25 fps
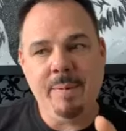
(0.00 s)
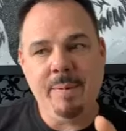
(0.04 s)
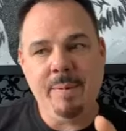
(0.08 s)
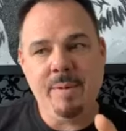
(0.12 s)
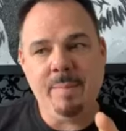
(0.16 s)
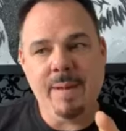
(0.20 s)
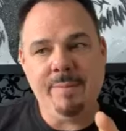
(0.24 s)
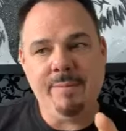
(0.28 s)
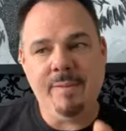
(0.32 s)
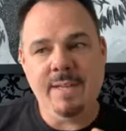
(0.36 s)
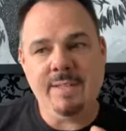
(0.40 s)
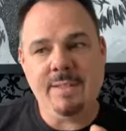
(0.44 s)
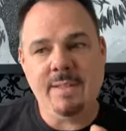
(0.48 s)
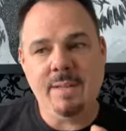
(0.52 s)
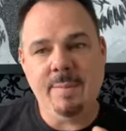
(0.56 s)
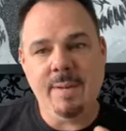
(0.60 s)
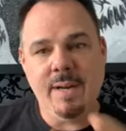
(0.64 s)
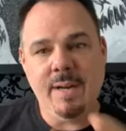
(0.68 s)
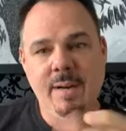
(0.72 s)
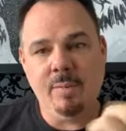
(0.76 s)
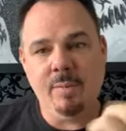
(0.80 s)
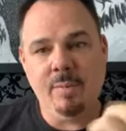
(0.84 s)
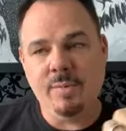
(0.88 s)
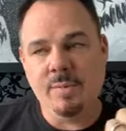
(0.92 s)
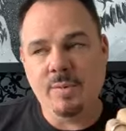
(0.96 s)
my friends to me,
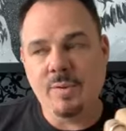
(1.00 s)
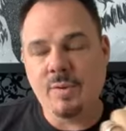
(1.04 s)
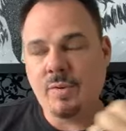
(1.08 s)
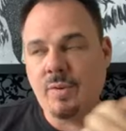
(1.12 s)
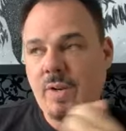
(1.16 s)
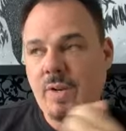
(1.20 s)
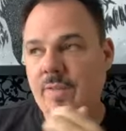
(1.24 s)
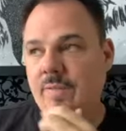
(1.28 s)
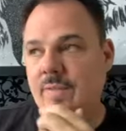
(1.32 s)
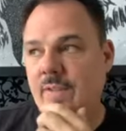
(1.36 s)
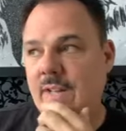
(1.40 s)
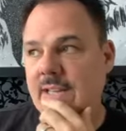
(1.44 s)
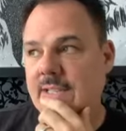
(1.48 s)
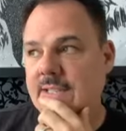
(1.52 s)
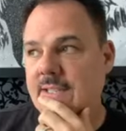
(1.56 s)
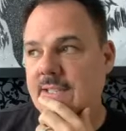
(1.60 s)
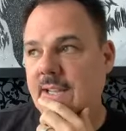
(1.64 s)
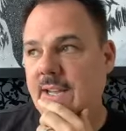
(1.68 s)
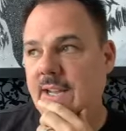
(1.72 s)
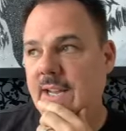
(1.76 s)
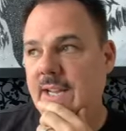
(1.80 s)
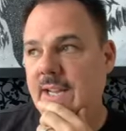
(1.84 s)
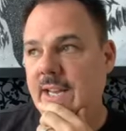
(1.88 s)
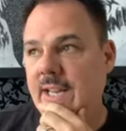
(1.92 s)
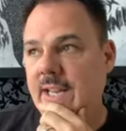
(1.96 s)
I was with Sharif last
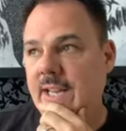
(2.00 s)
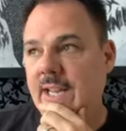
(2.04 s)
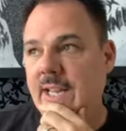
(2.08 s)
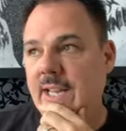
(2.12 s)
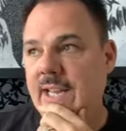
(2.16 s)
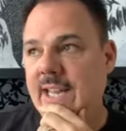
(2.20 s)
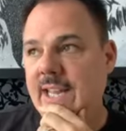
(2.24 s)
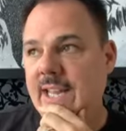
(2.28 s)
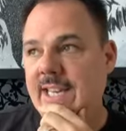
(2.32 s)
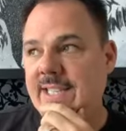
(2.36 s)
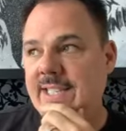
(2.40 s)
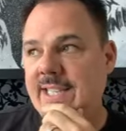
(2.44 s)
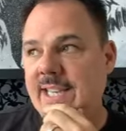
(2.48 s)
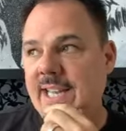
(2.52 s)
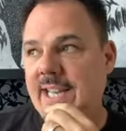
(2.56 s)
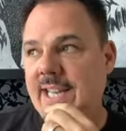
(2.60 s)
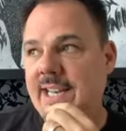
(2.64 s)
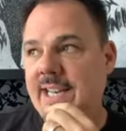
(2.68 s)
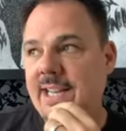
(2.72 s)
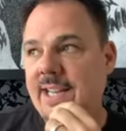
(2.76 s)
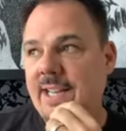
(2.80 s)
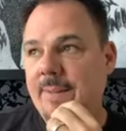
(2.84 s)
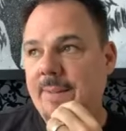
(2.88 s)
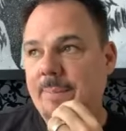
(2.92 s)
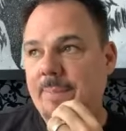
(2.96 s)
night. He
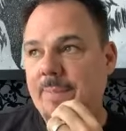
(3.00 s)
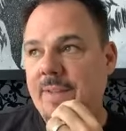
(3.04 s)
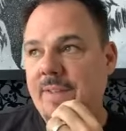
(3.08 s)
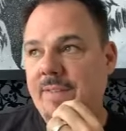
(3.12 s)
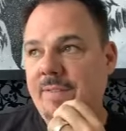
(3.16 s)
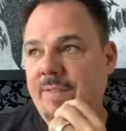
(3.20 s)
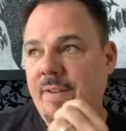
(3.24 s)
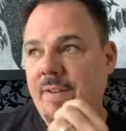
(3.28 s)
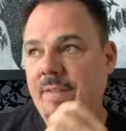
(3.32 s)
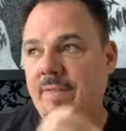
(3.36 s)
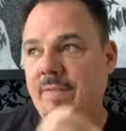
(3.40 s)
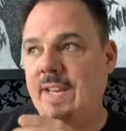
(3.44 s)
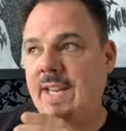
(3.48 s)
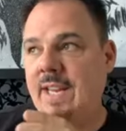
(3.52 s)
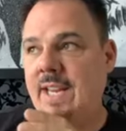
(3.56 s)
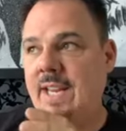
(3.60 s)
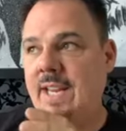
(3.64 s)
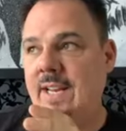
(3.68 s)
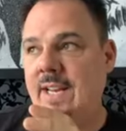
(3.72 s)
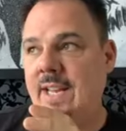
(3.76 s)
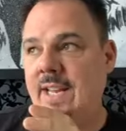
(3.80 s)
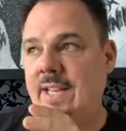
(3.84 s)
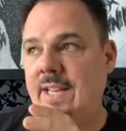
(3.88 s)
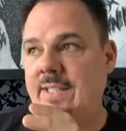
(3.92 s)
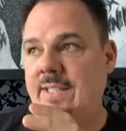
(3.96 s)
said,
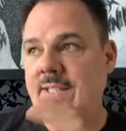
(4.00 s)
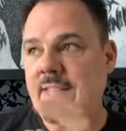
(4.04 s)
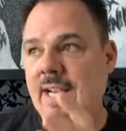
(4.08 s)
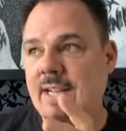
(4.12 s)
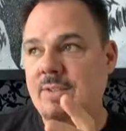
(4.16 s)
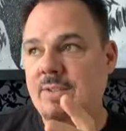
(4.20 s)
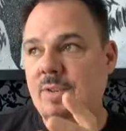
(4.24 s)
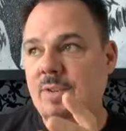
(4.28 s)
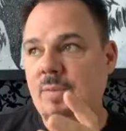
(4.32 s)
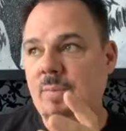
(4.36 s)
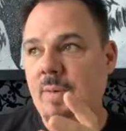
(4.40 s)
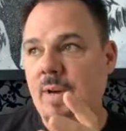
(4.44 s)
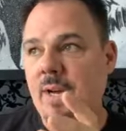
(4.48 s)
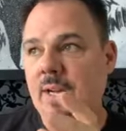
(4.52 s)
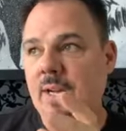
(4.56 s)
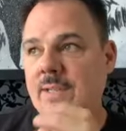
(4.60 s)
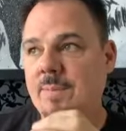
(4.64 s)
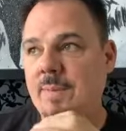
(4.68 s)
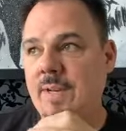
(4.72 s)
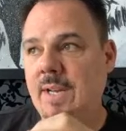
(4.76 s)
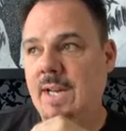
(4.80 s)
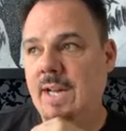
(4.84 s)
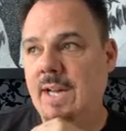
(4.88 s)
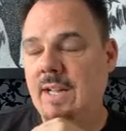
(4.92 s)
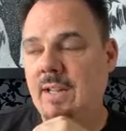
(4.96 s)
fifteen is not too much,
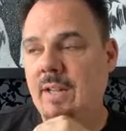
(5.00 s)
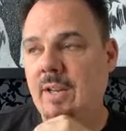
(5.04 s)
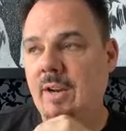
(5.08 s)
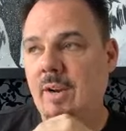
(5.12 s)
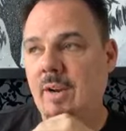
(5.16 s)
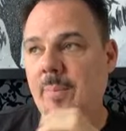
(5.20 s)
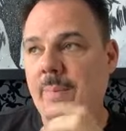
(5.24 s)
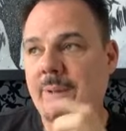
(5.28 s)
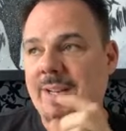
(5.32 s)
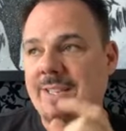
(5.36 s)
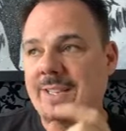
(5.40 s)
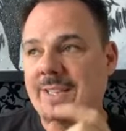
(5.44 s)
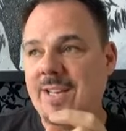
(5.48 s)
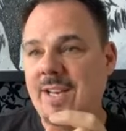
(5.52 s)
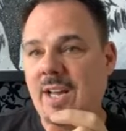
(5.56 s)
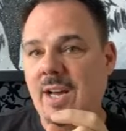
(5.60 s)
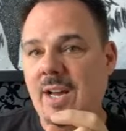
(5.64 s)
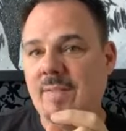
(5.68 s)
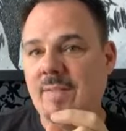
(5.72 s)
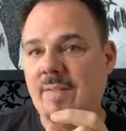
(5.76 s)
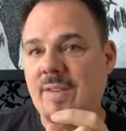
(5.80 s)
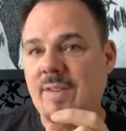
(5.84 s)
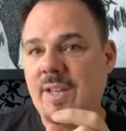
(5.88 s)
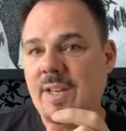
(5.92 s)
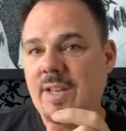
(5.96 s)
but not a little, but it's
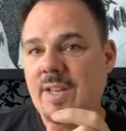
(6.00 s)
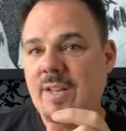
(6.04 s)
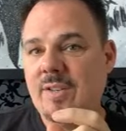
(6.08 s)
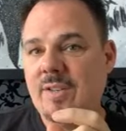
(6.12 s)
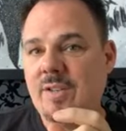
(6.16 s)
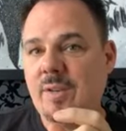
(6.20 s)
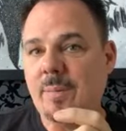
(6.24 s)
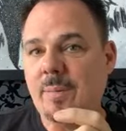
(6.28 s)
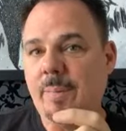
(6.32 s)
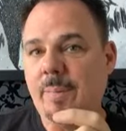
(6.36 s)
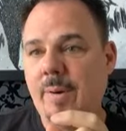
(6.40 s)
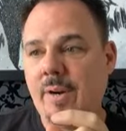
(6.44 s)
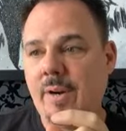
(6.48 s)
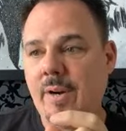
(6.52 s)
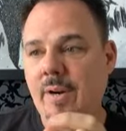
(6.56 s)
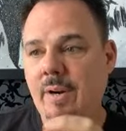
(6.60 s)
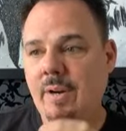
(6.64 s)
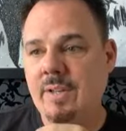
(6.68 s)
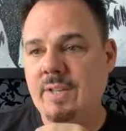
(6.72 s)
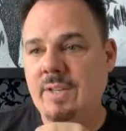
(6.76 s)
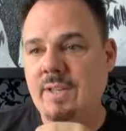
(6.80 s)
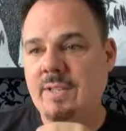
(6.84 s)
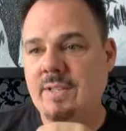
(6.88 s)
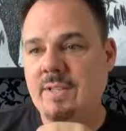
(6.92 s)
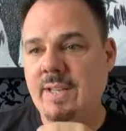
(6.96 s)
enough to put
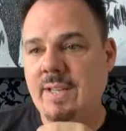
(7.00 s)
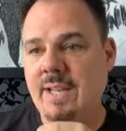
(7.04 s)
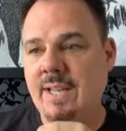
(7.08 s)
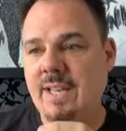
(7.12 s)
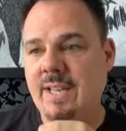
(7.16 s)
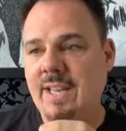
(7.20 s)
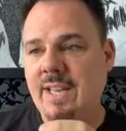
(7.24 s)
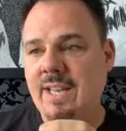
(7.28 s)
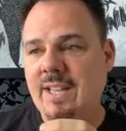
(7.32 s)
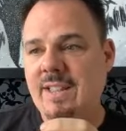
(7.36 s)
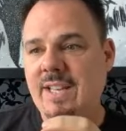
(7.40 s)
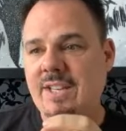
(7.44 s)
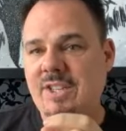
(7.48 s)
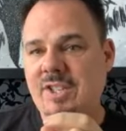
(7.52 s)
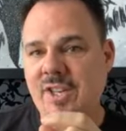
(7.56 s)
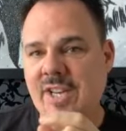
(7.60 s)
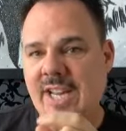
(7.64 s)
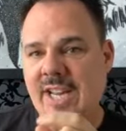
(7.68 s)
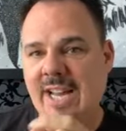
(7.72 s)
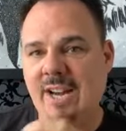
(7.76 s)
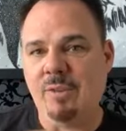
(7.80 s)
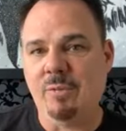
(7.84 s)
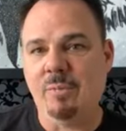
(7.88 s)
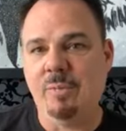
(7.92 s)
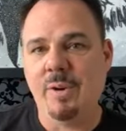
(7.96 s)
urgency that you
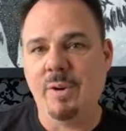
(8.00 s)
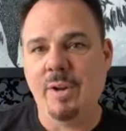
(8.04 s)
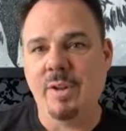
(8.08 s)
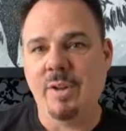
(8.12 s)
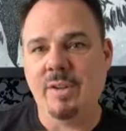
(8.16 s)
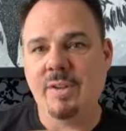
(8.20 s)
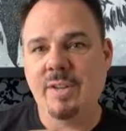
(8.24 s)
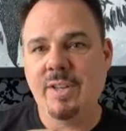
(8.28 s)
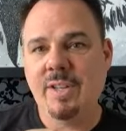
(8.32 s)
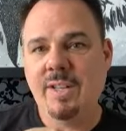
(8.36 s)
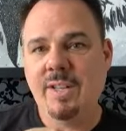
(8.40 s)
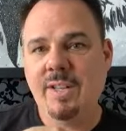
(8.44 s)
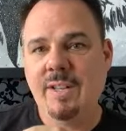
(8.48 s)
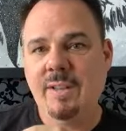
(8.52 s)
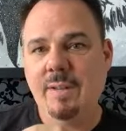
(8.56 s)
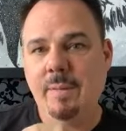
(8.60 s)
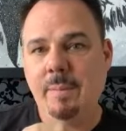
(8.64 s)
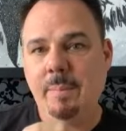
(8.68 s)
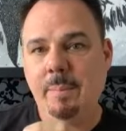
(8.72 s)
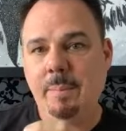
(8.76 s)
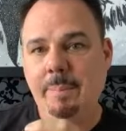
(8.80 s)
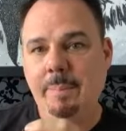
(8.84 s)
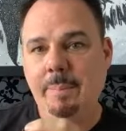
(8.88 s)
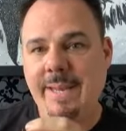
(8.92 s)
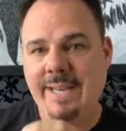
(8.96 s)
got a real
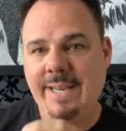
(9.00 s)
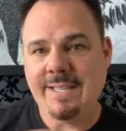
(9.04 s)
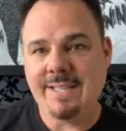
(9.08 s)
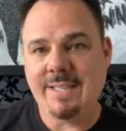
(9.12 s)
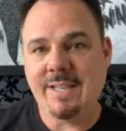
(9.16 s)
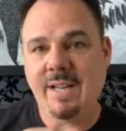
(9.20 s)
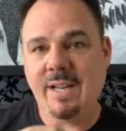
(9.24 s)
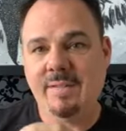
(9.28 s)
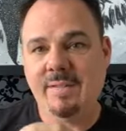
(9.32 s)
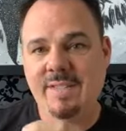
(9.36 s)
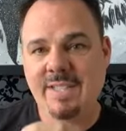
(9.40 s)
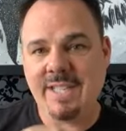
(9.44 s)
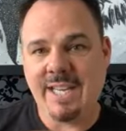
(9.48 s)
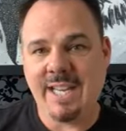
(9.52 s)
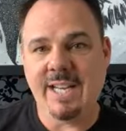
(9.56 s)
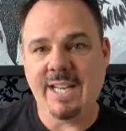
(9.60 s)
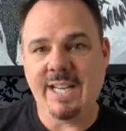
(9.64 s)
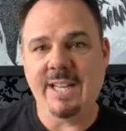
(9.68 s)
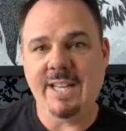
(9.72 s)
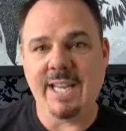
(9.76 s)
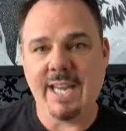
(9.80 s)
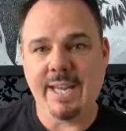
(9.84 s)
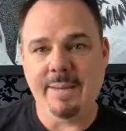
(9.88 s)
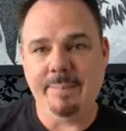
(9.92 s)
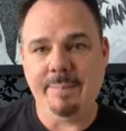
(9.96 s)
piece of skin
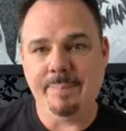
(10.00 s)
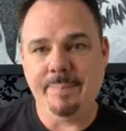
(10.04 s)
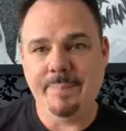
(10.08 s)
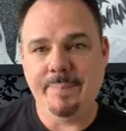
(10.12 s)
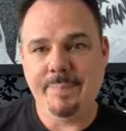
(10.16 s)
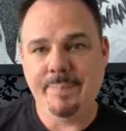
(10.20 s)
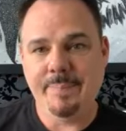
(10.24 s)
in the game.